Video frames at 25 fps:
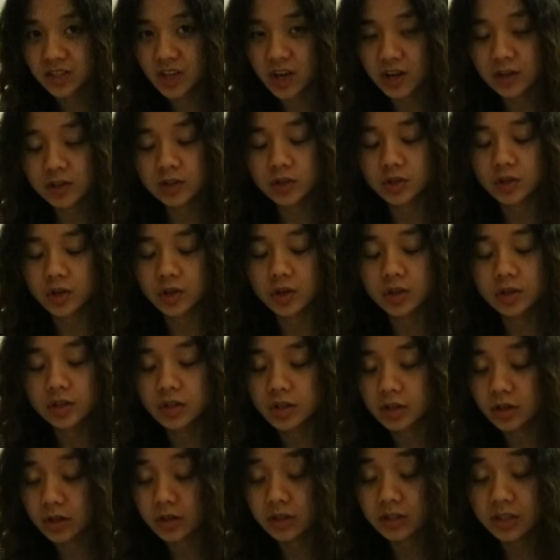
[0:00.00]
texture.
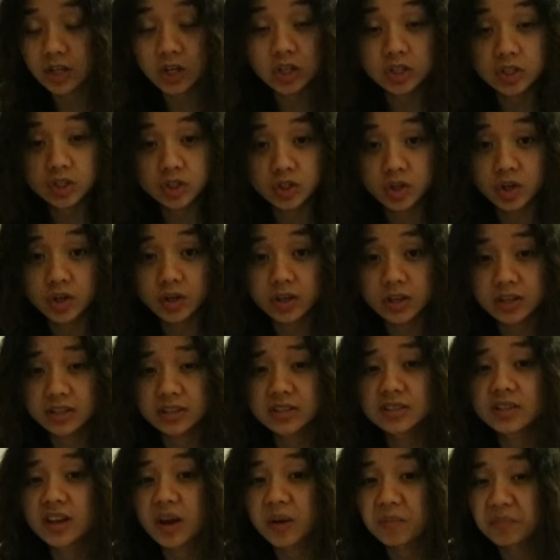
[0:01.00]
The texture
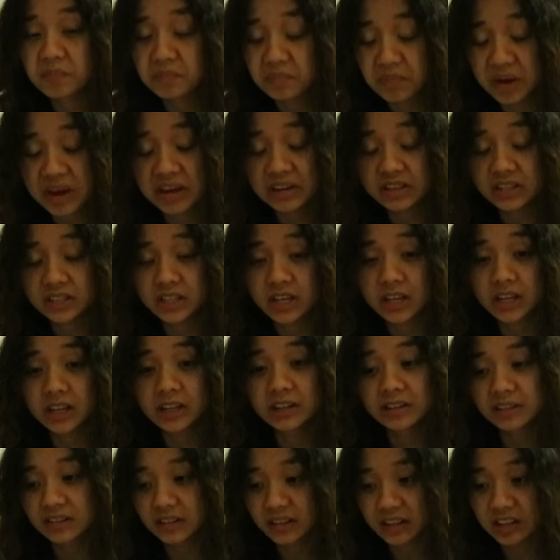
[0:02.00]
is amazing.